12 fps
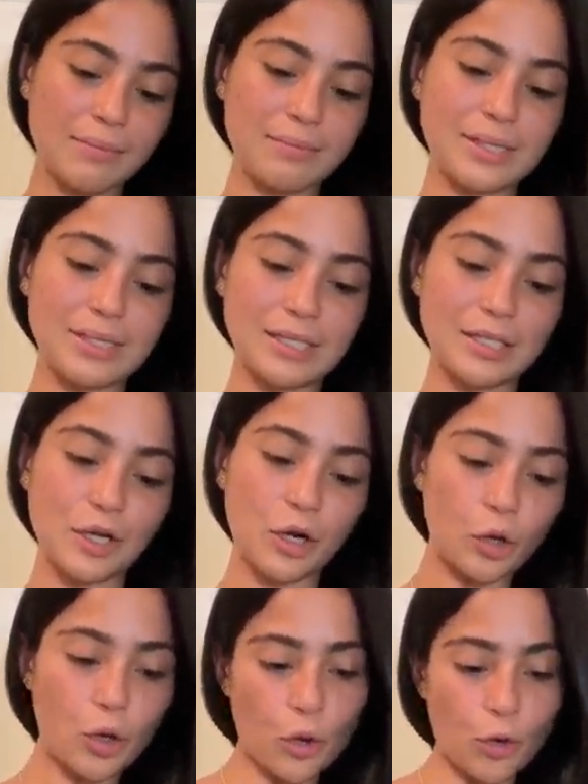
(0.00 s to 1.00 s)

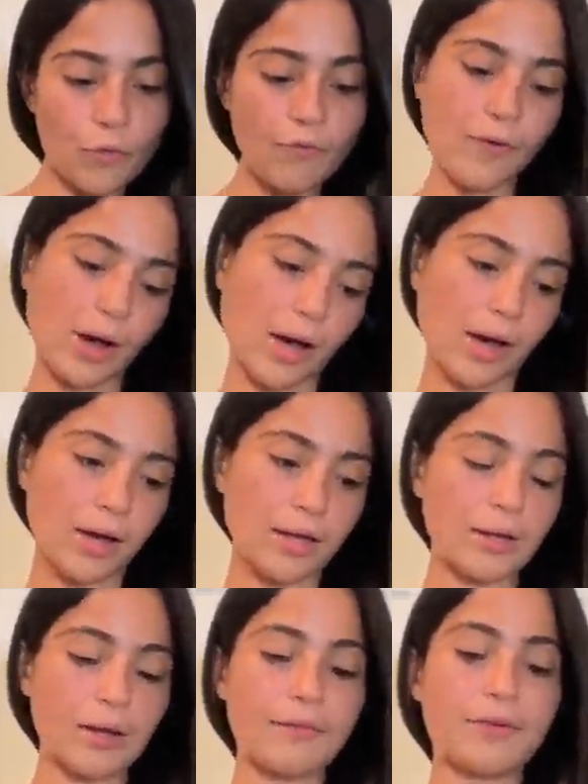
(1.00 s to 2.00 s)
mrs
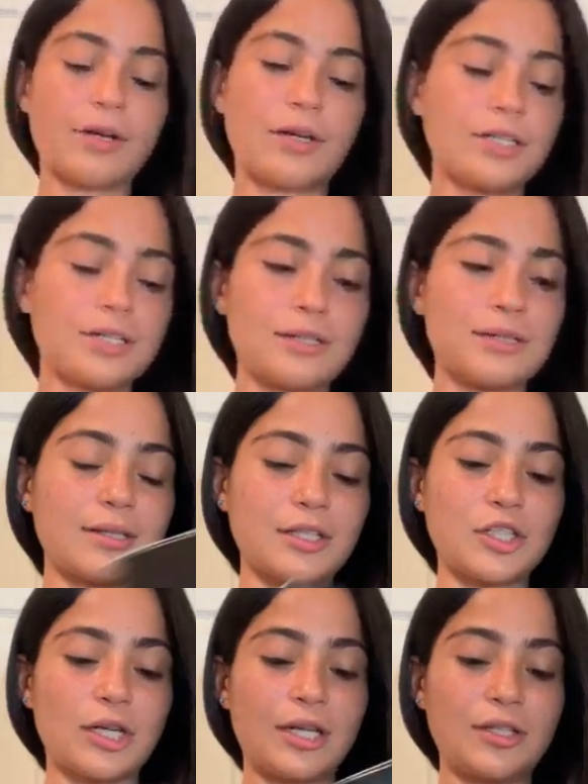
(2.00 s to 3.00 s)
loba love her she's
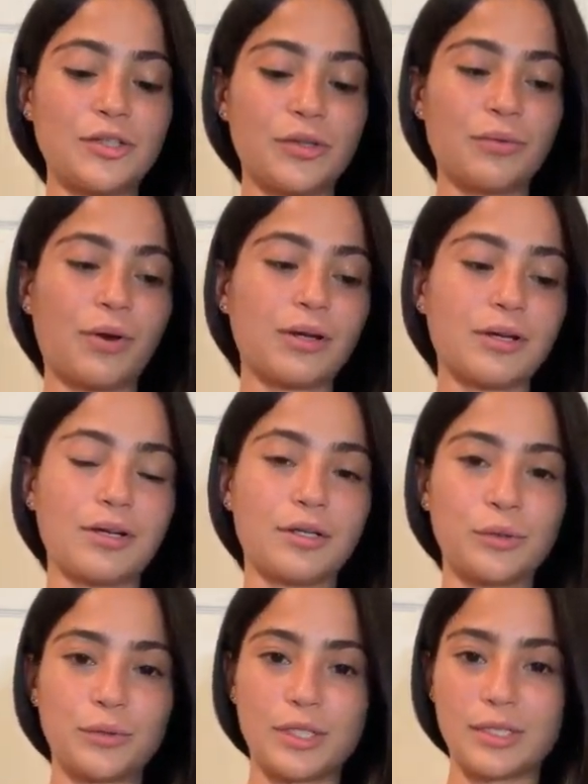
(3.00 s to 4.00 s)
such an angel rocking her
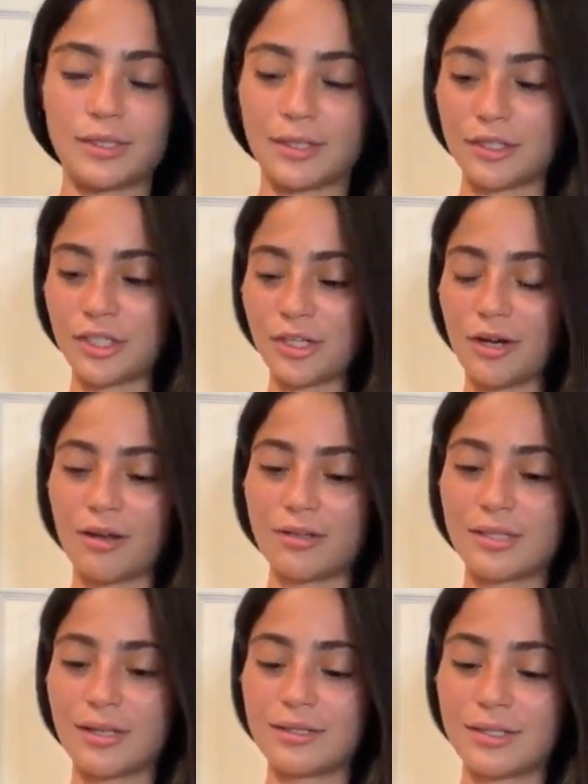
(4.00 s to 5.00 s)
gucci's yesterday on
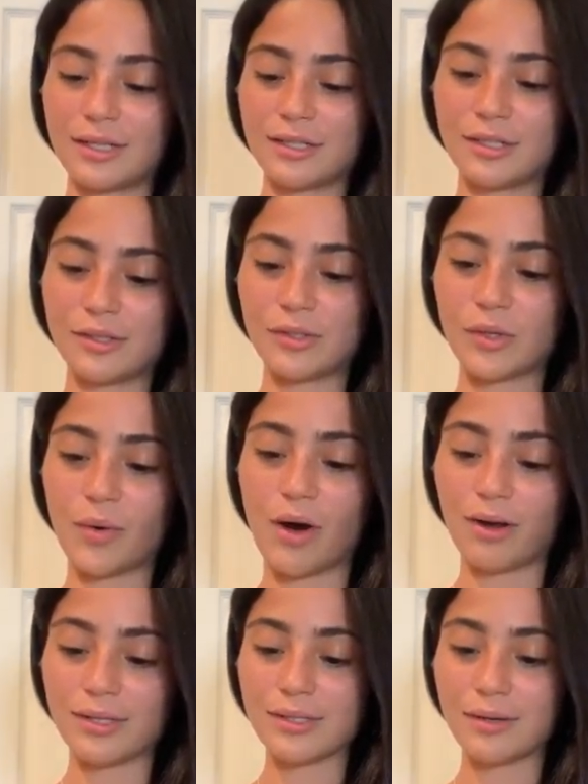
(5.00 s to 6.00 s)
sunday she's so
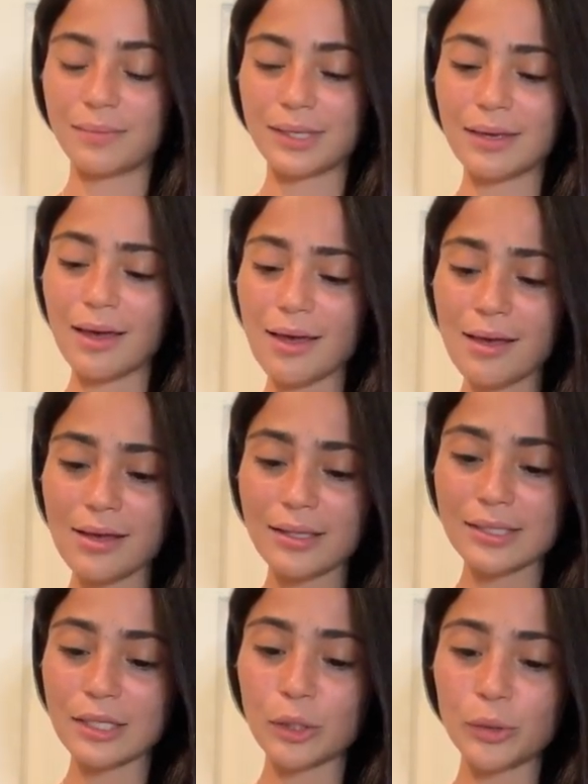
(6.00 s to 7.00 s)
awesome
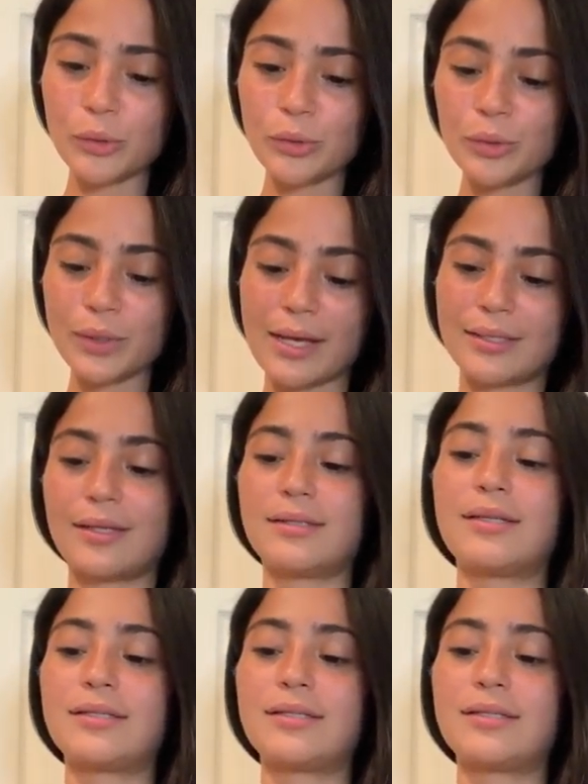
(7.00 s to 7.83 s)
yes glue yes yes